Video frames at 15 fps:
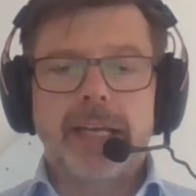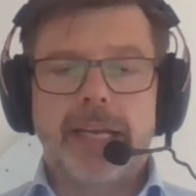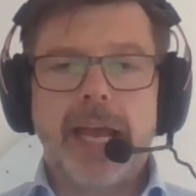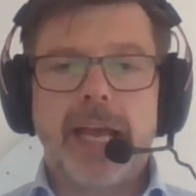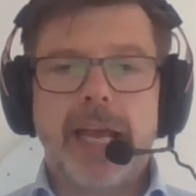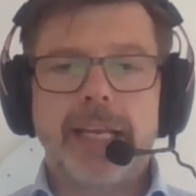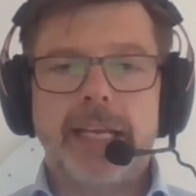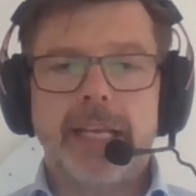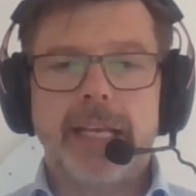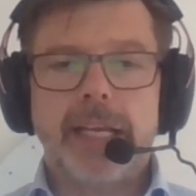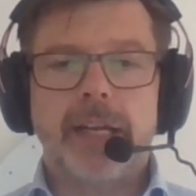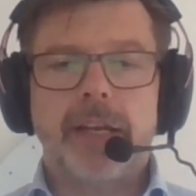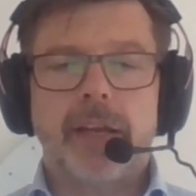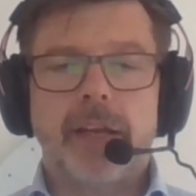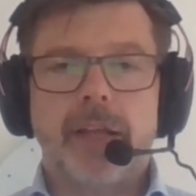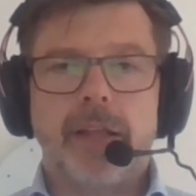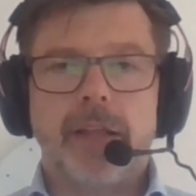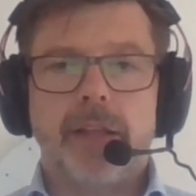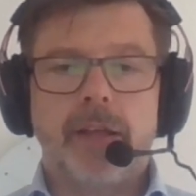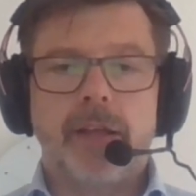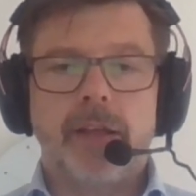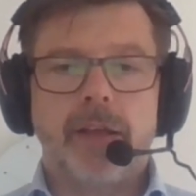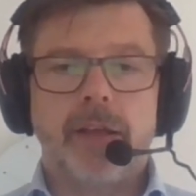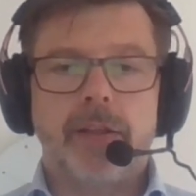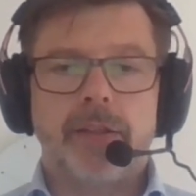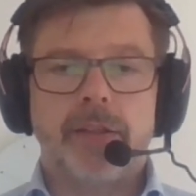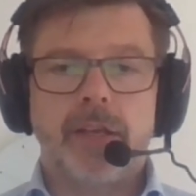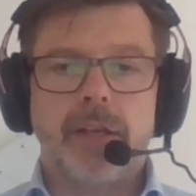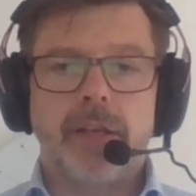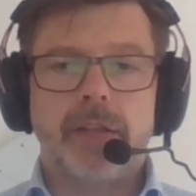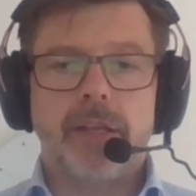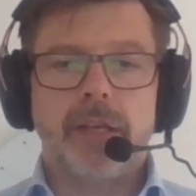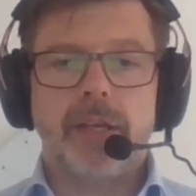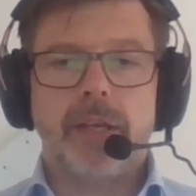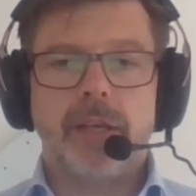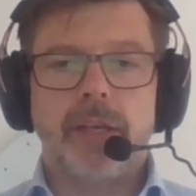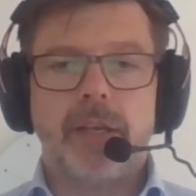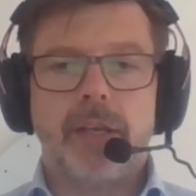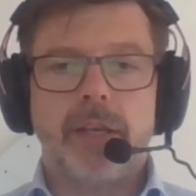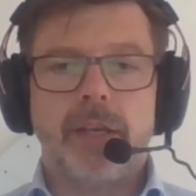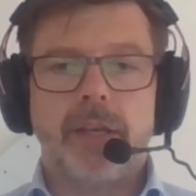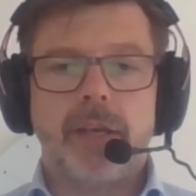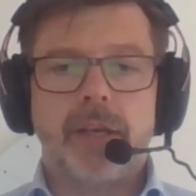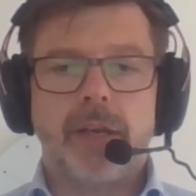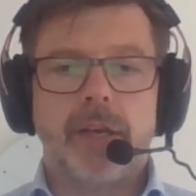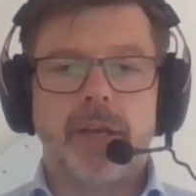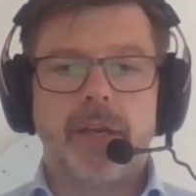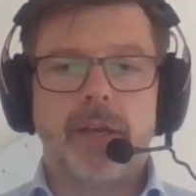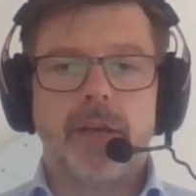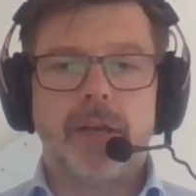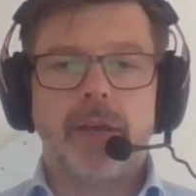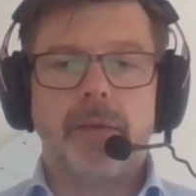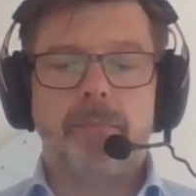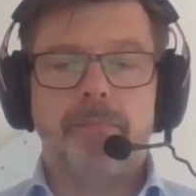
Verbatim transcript: getting uh, the the uh,